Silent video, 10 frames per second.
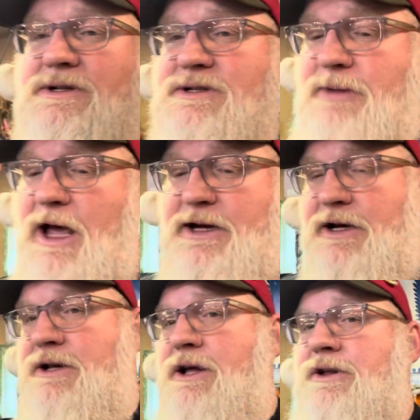
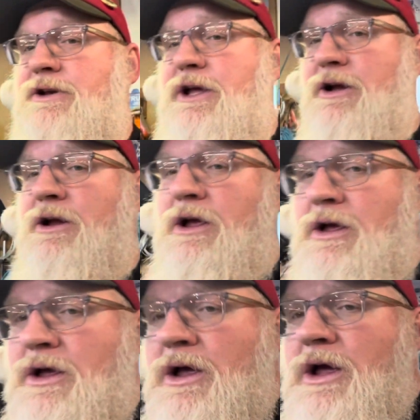smacking another deer.
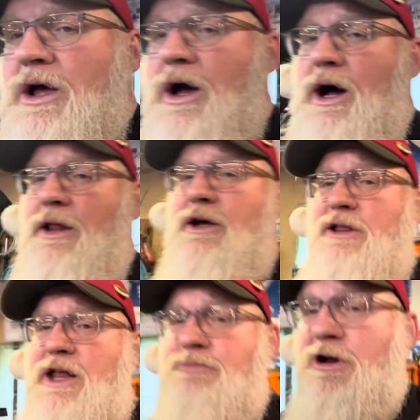
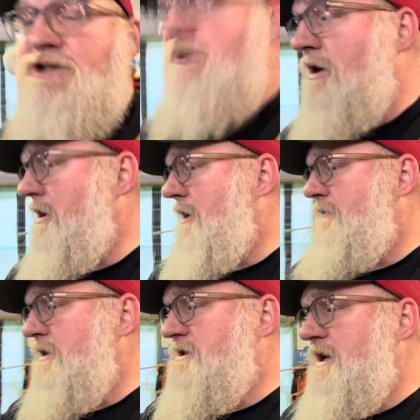Luckily, I had the brush guard on
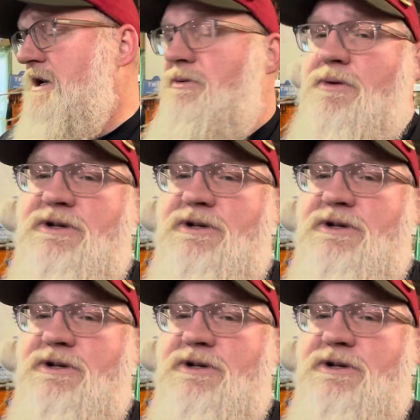for the second one.